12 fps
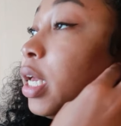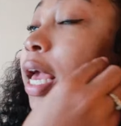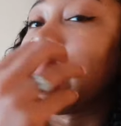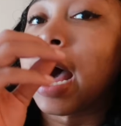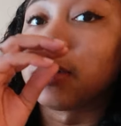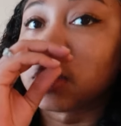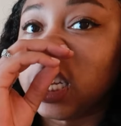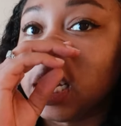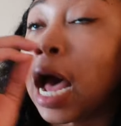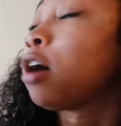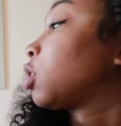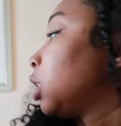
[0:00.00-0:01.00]
Yeah, house
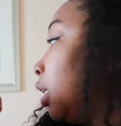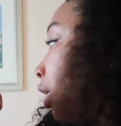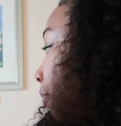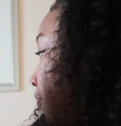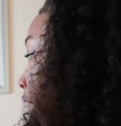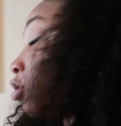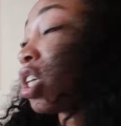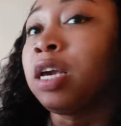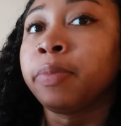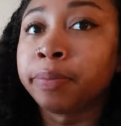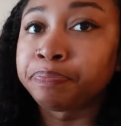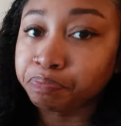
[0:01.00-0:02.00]
clean, house cleaning,
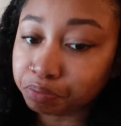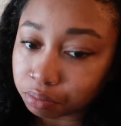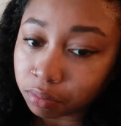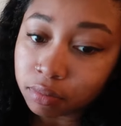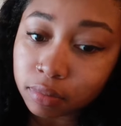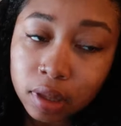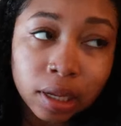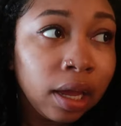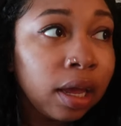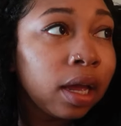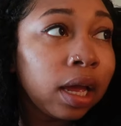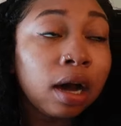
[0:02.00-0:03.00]
housekeeping.
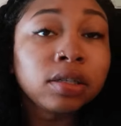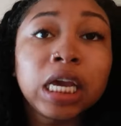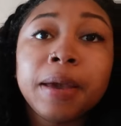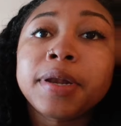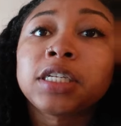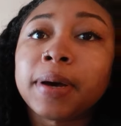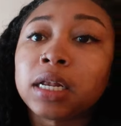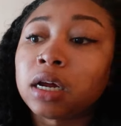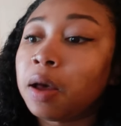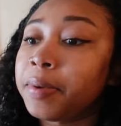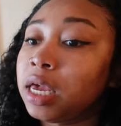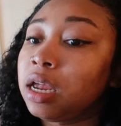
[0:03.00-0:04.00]
Housekeeping is about to
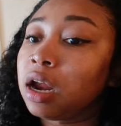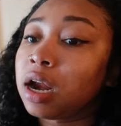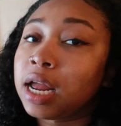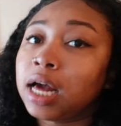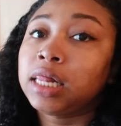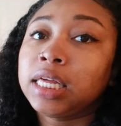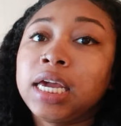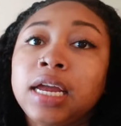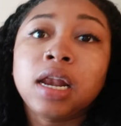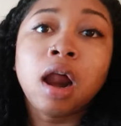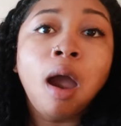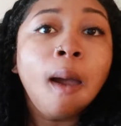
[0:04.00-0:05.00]
come in here and
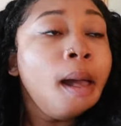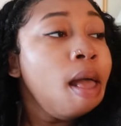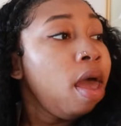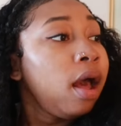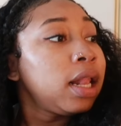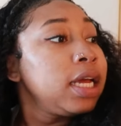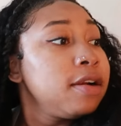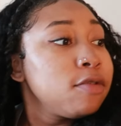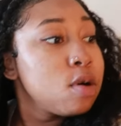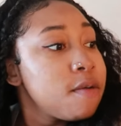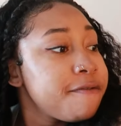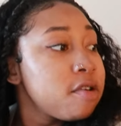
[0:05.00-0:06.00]
clean, clean the
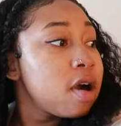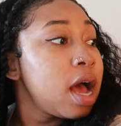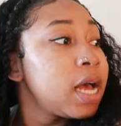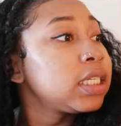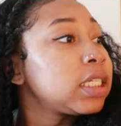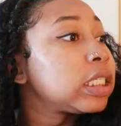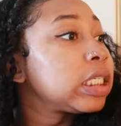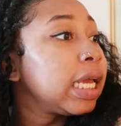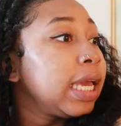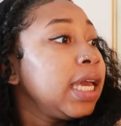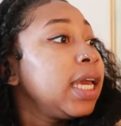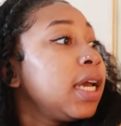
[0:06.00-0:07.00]
room for us.
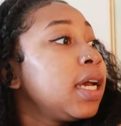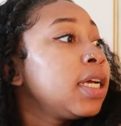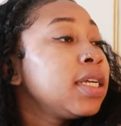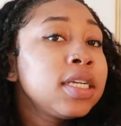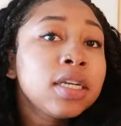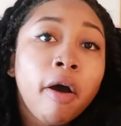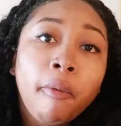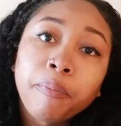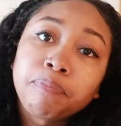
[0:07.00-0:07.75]
And